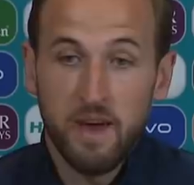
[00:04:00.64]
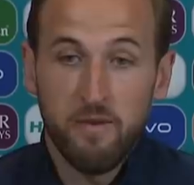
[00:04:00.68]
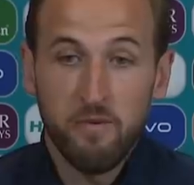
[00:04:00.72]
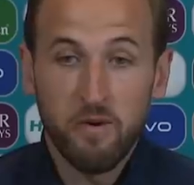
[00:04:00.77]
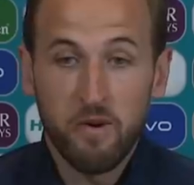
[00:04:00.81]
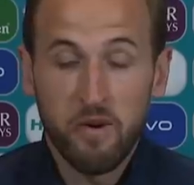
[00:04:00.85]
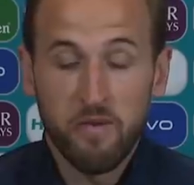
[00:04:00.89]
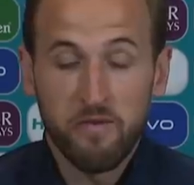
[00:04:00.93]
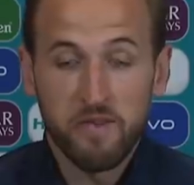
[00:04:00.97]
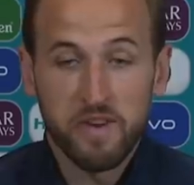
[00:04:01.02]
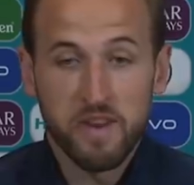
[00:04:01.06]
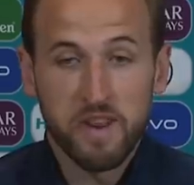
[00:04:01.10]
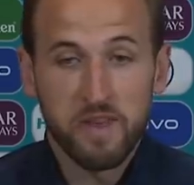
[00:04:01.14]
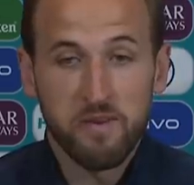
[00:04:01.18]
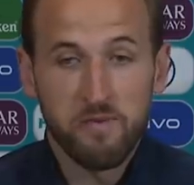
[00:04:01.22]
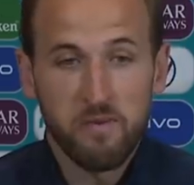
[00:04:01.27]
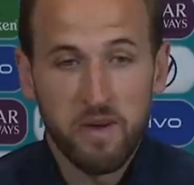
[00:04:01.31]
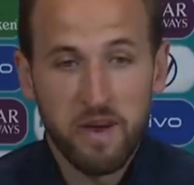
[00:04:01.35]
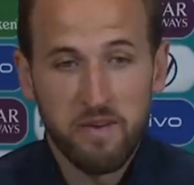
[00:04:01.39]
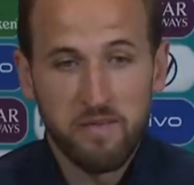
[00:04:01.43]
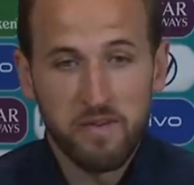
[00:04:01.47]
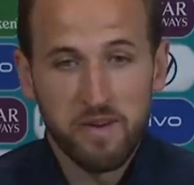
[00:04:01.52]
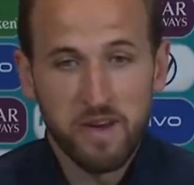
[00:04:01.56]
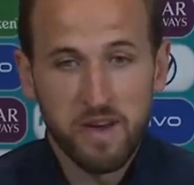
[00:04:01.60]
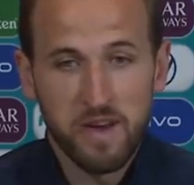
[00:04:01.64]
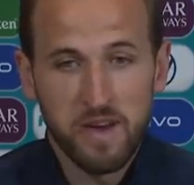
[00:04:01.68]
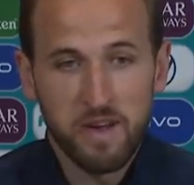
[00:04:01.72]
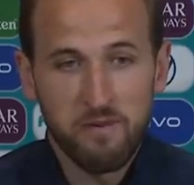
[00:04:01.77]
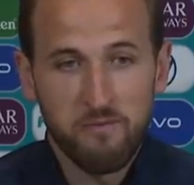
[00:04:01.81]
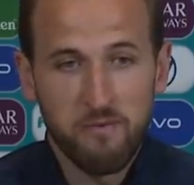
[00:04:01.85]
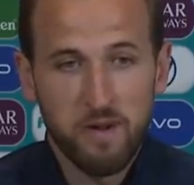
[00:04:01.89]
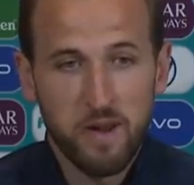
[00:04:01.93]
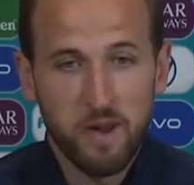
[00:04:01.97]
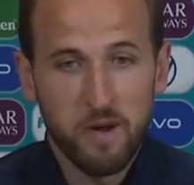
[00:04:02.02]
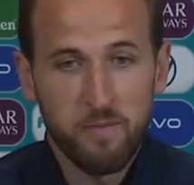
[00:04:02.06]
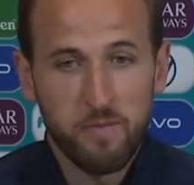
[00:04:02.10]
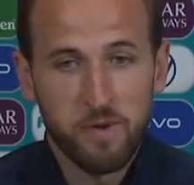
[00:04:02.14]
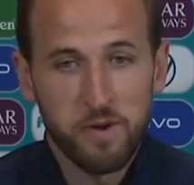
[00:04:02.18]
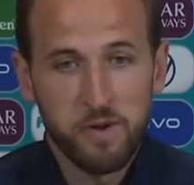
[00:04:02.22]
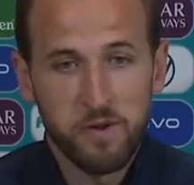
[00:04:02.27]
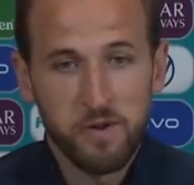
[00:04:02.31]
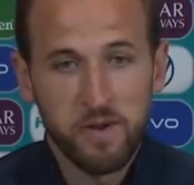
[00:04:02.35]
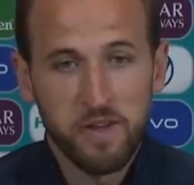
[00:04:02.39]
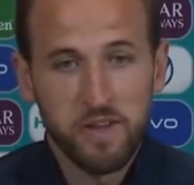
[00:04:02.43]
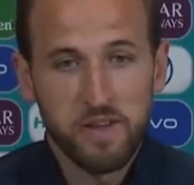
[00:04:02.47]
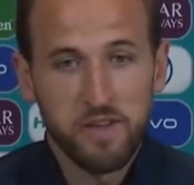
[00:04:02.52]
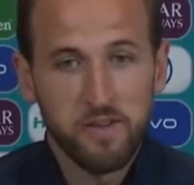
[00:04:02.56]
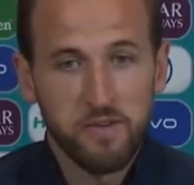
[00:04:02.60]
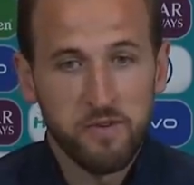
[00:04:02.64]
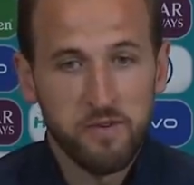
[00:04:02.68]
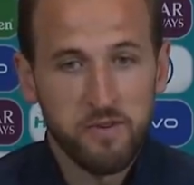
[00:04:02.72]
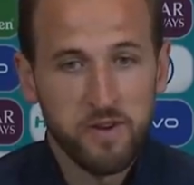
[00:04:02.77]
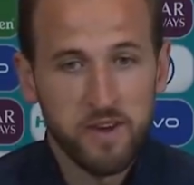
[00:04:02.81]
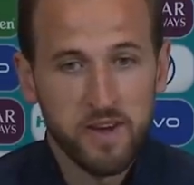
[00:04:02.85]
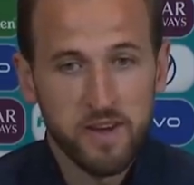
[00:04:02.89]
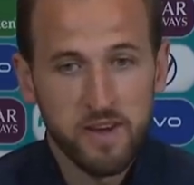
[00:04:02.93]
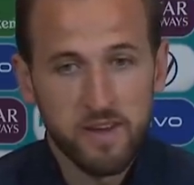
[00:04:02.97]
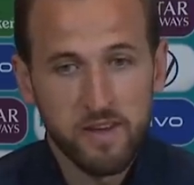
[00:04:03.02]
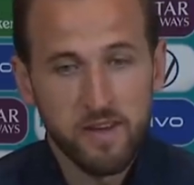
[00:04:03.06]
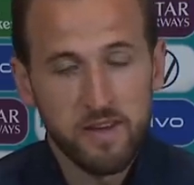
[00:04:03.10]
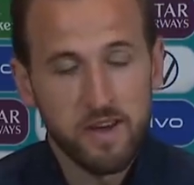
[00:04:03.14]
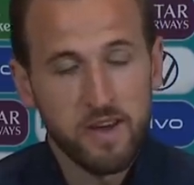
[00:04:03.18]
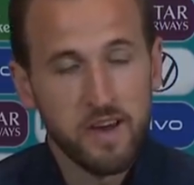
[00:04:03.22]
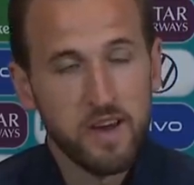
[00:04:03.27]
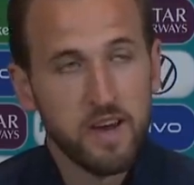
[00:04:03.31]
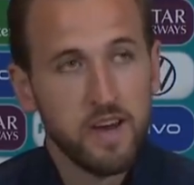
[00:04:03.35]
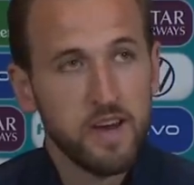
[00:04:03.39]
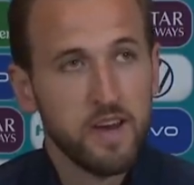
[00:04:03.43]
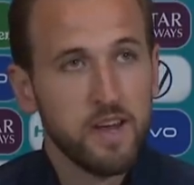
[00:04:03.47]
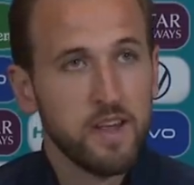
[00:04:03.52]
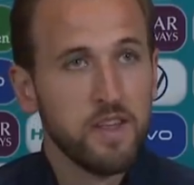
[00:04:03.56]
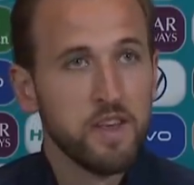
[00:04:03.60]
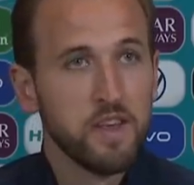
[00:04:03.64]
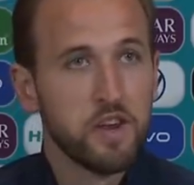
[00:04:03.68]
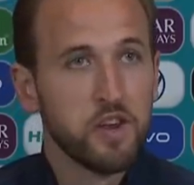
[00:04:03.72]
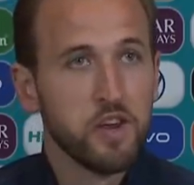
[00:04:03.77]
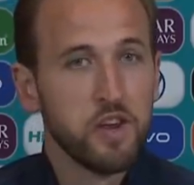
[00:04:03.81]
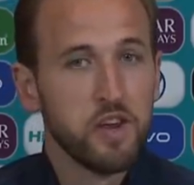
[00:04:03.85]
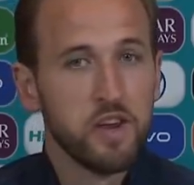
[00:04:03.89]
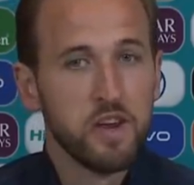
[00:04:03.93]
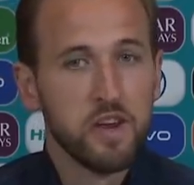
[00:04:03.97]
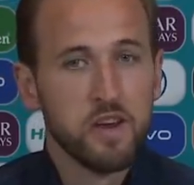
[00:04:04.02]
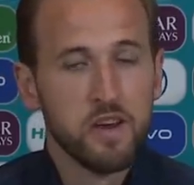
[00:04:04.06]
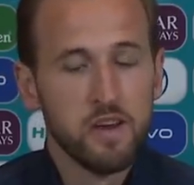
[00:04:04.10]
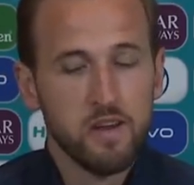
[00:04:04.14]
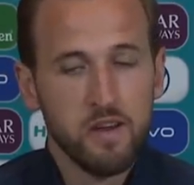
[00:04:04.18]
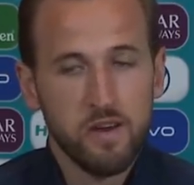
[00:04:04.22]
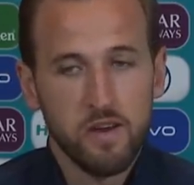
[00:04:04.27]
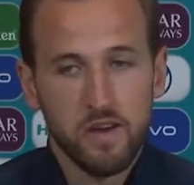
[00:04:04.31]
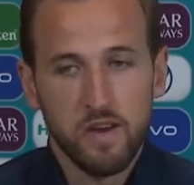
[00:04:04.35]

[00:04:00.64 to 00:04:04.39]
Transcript: well, obviously we have a great opportunity to do it this year.